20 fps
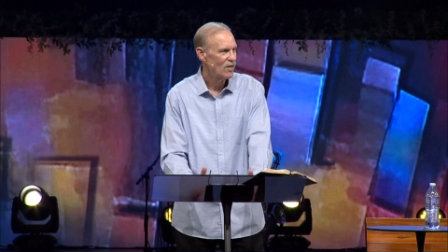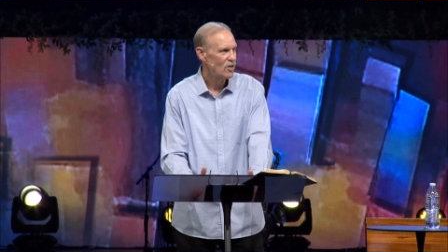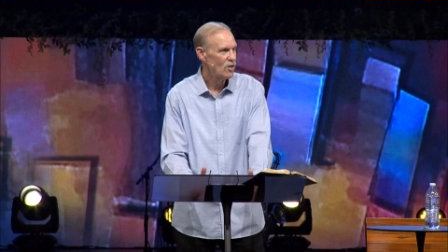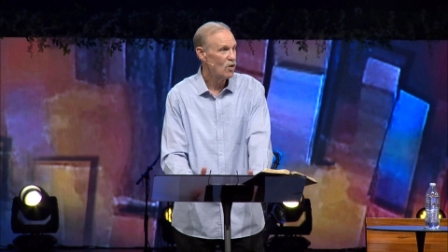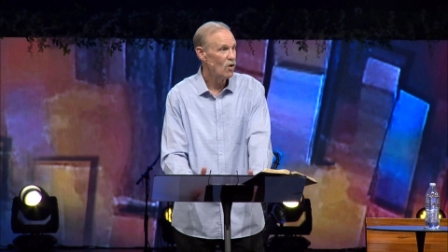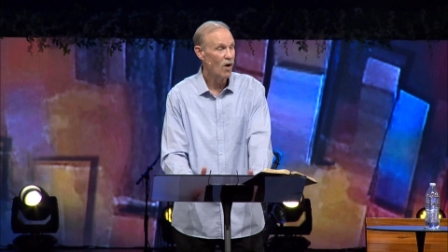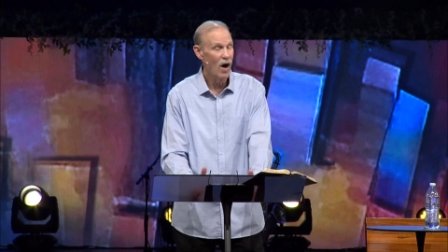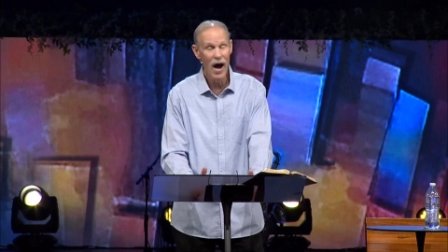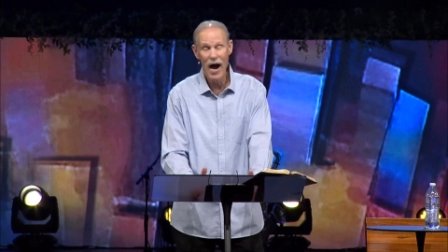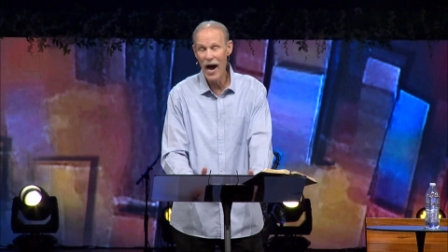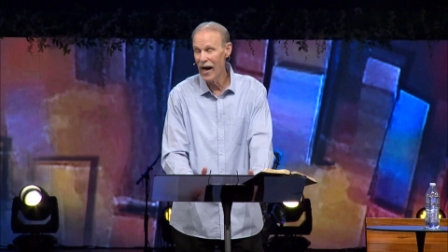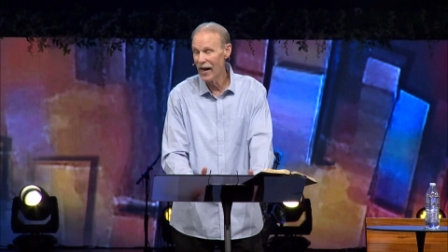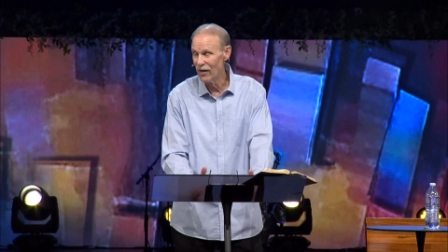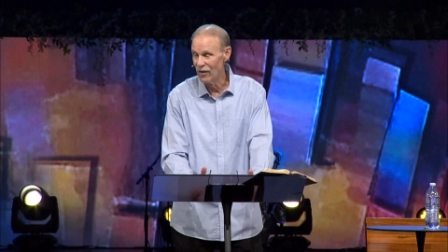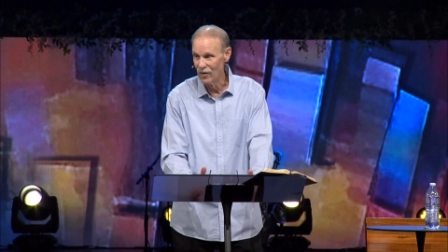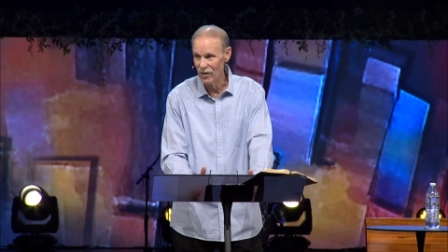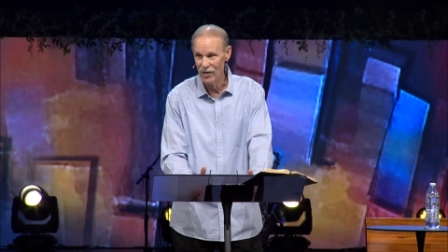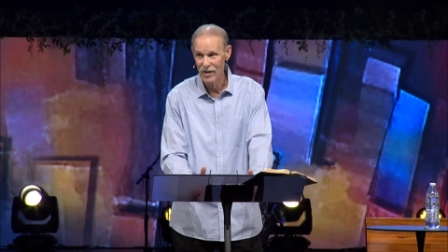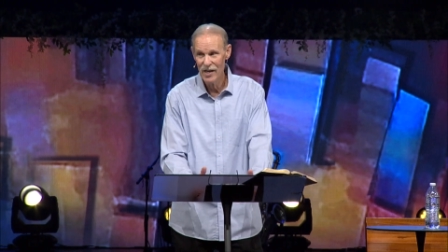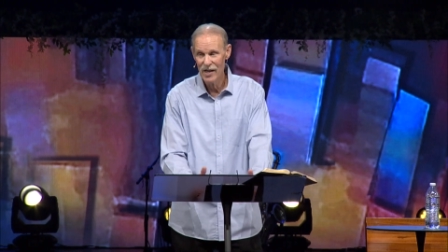You ought
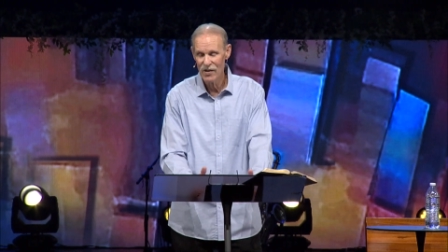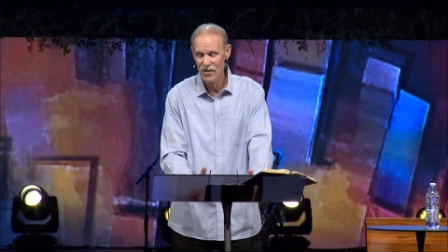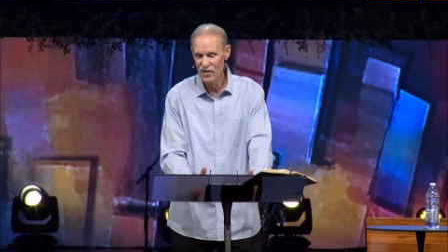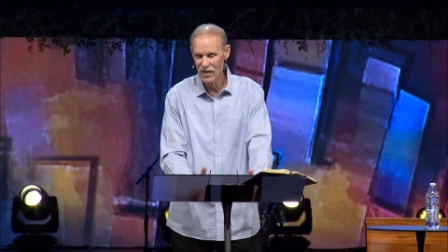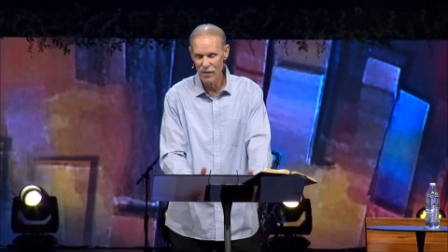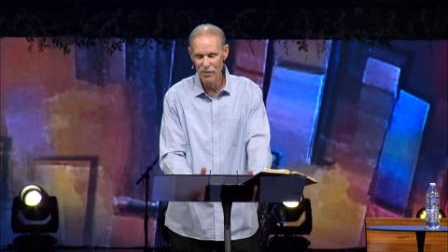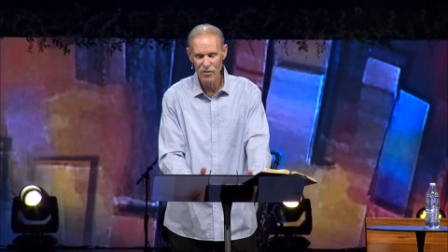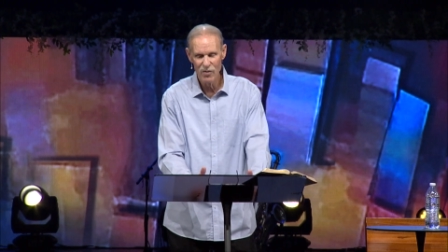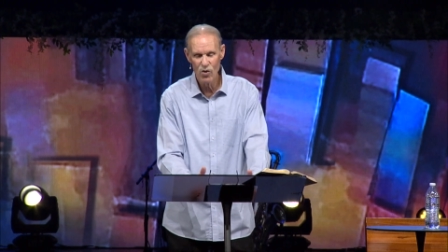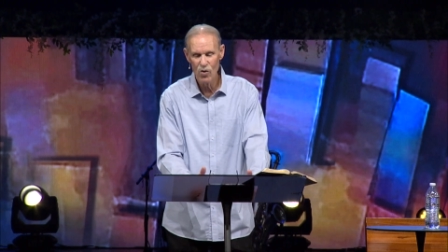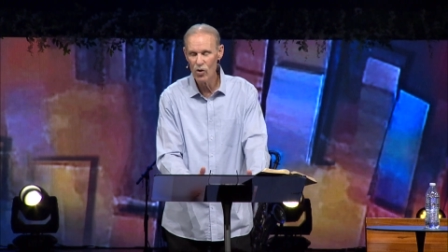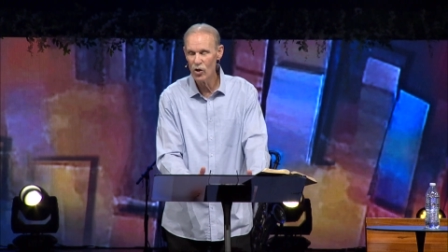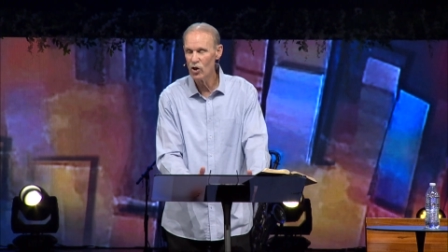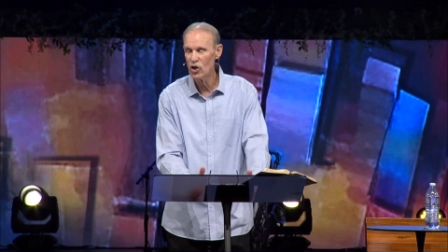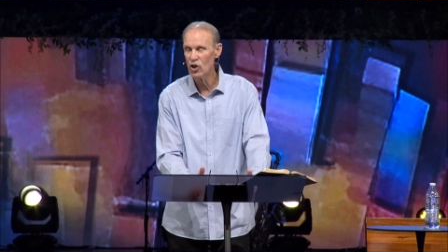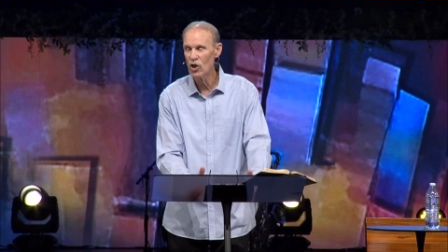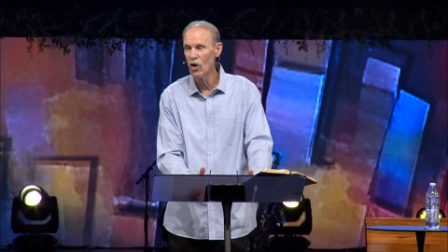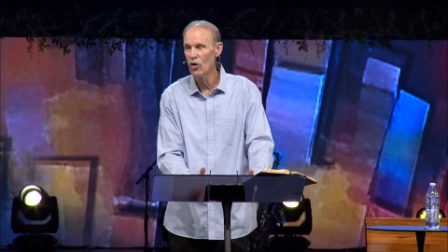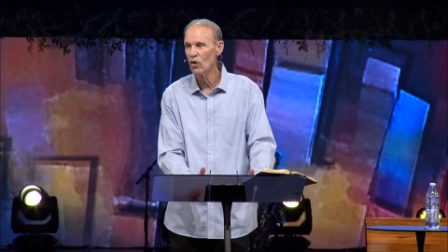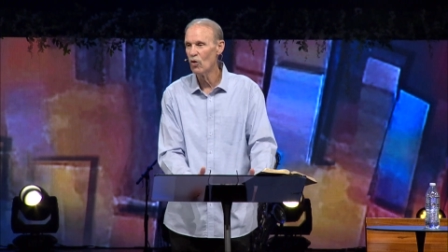to. Some of you are
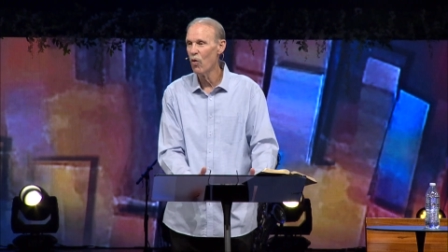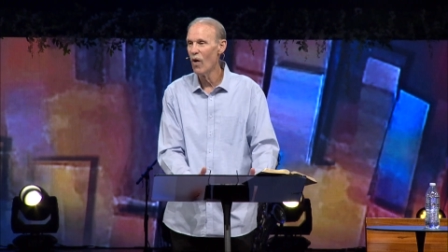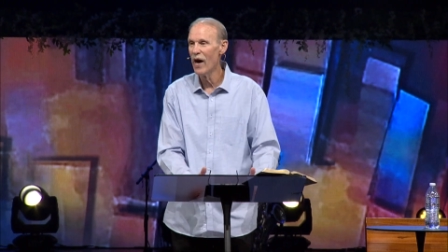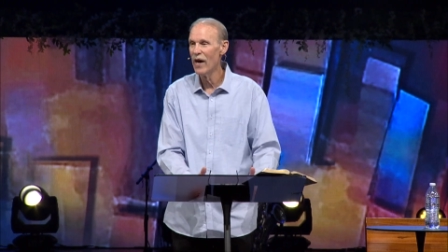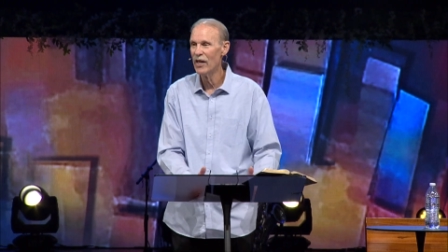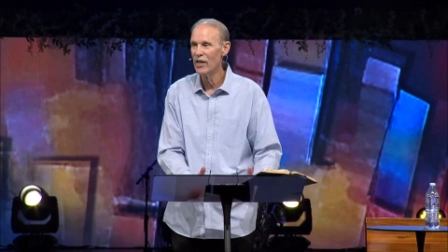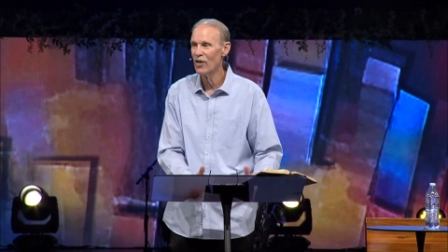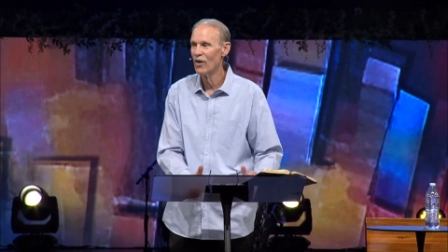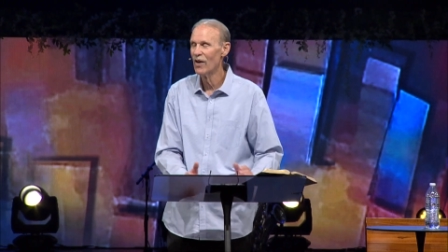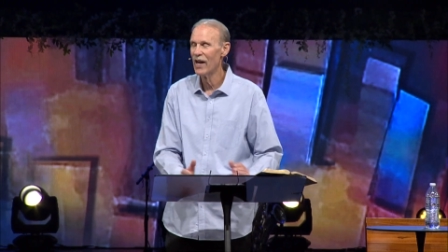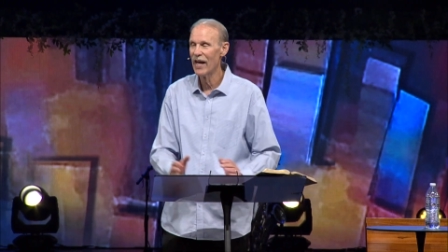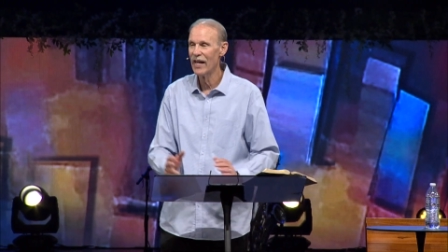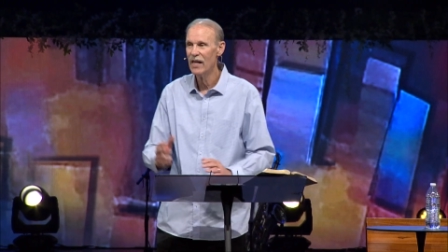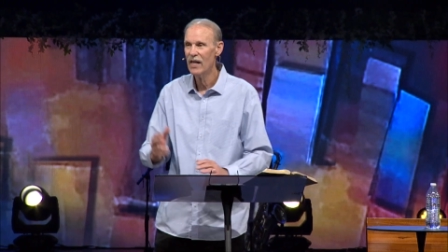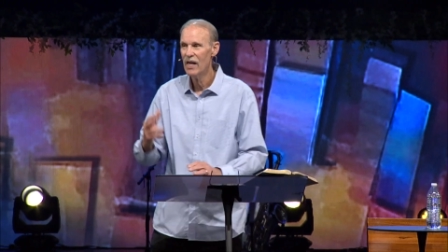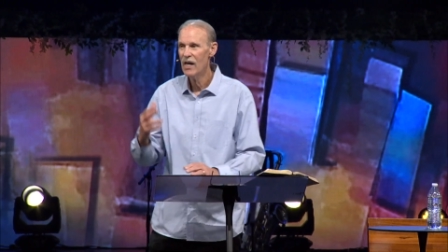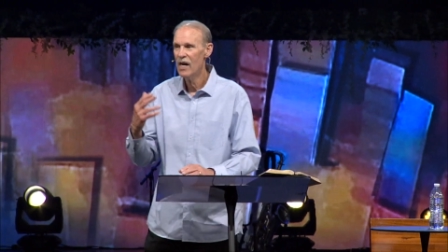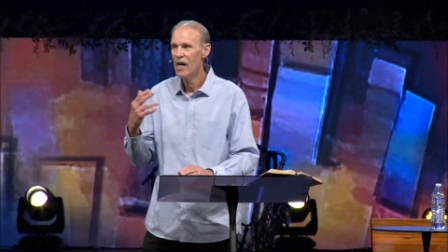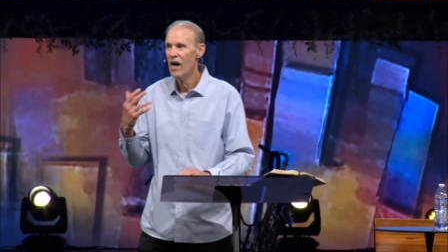so quiet, you're like,